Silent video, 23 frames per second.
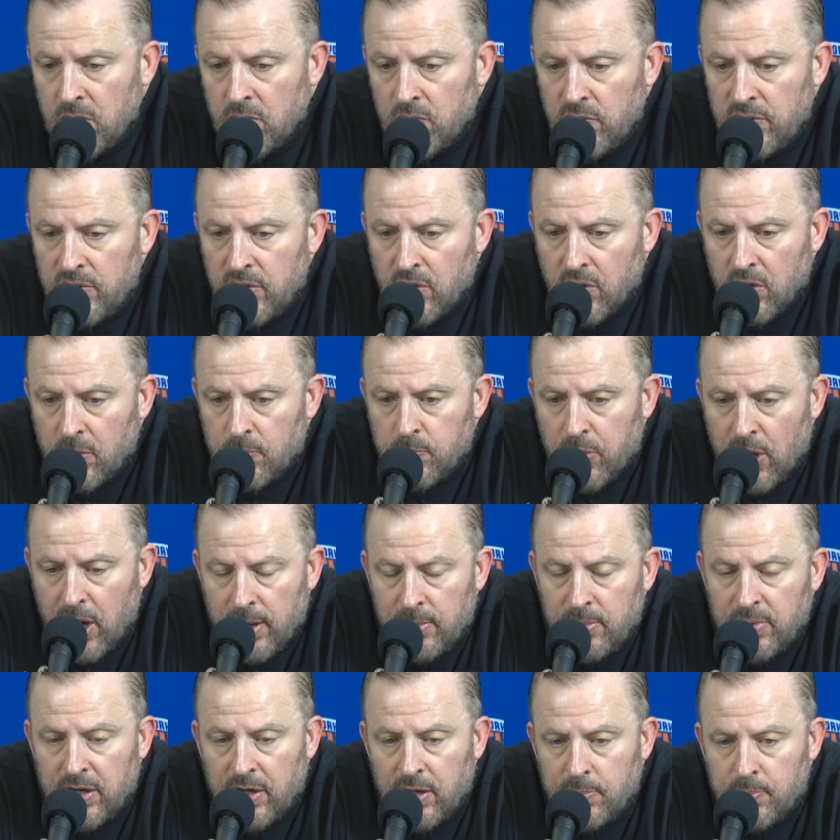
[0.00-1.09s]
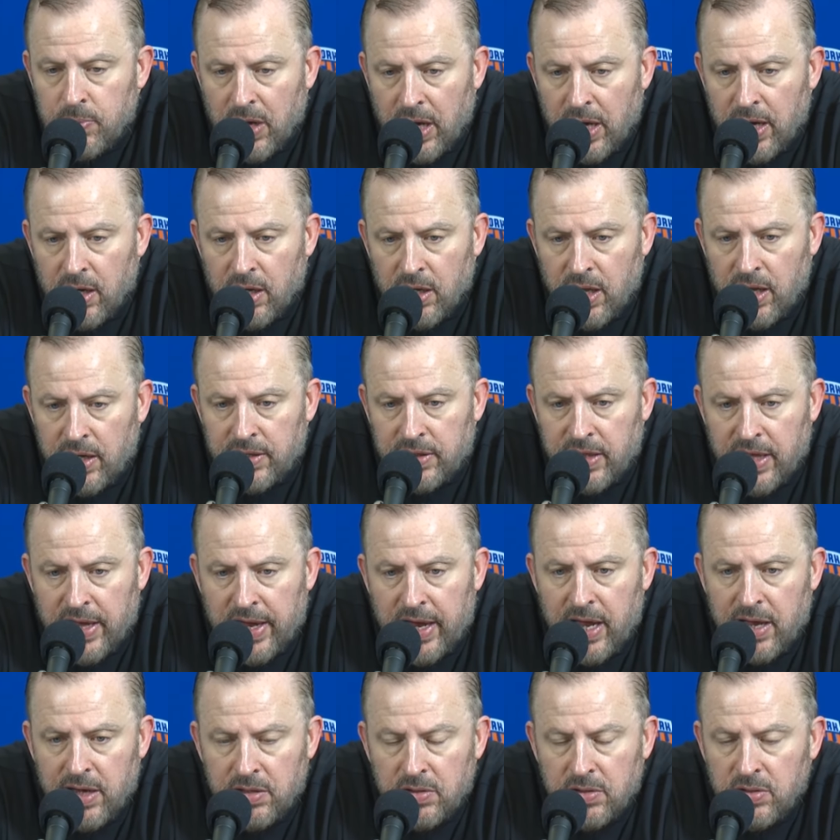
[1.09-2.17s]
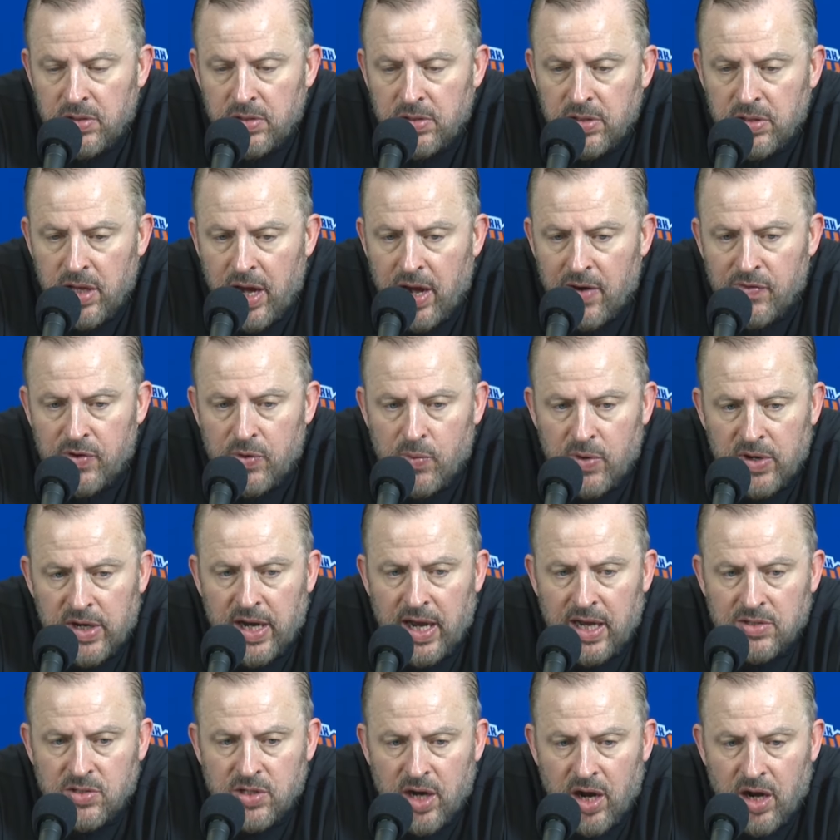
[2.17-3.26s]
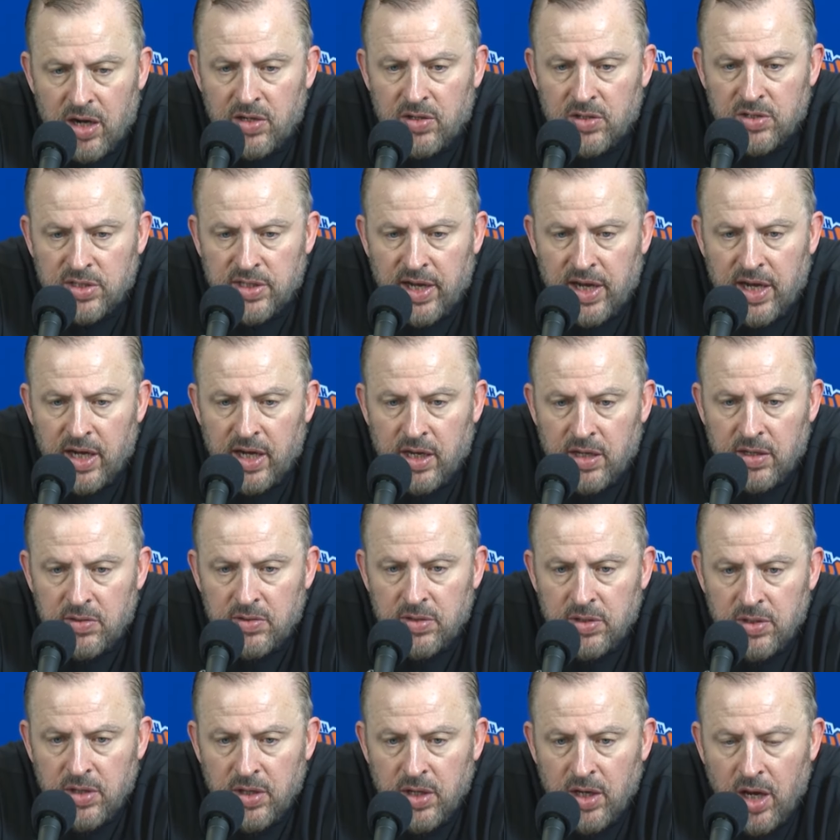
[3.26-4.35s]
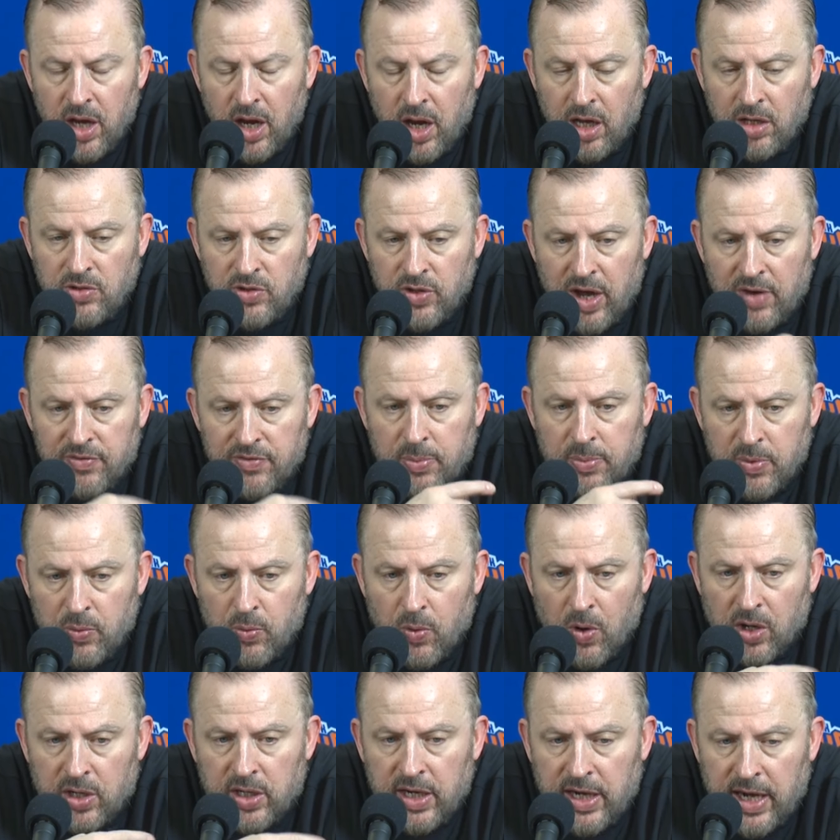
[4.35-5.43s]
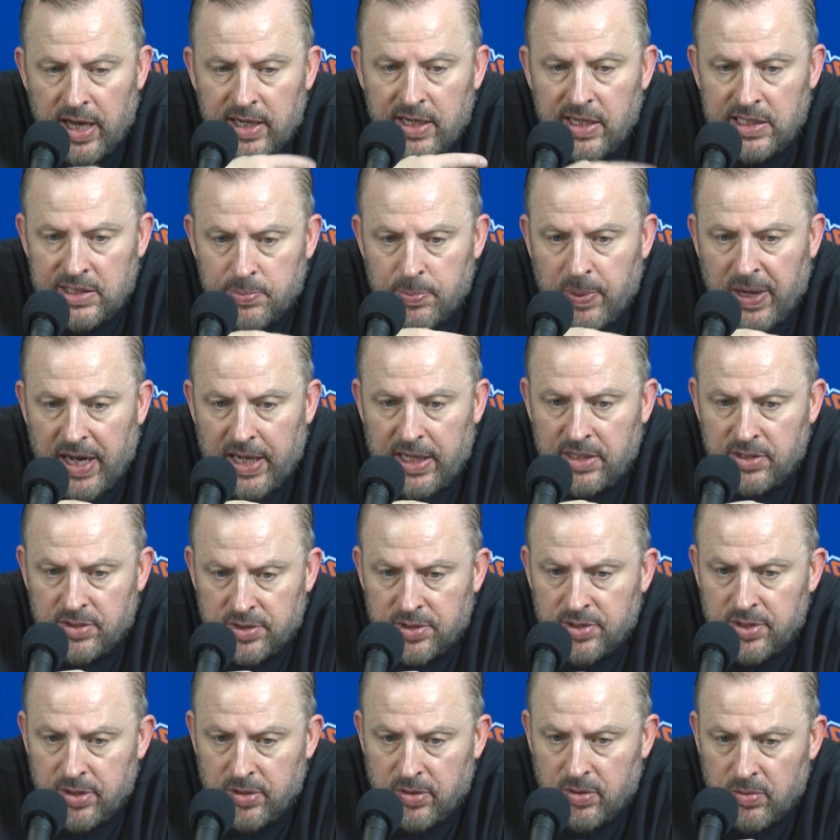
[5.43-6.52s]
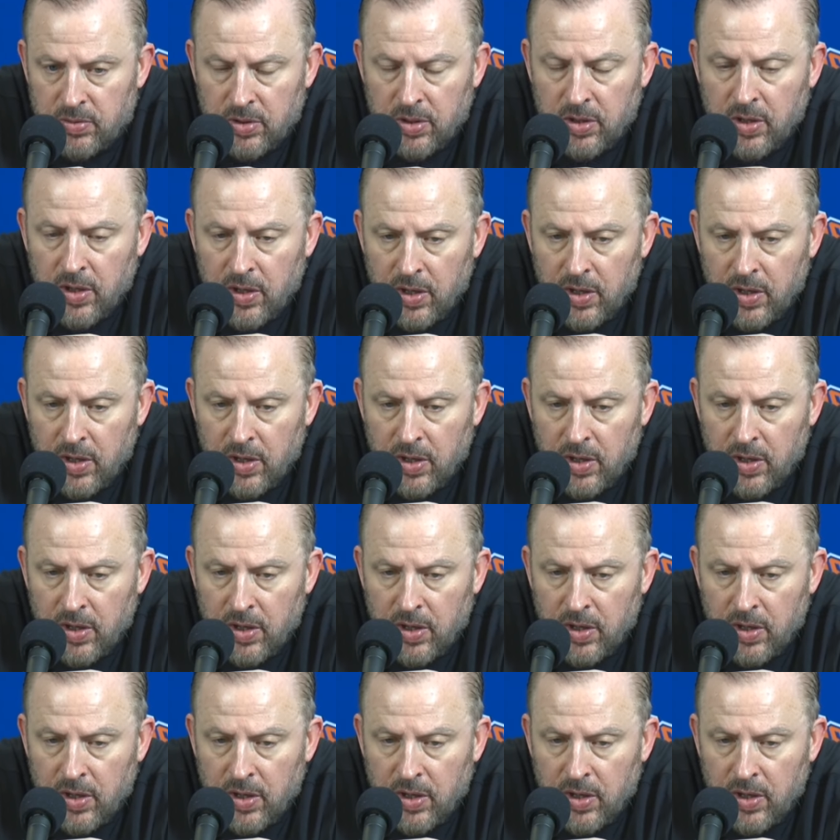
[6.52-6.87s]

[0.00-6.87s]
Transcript: when you're a primary player like that, everyone has to understand, and you have to be working at his pace too,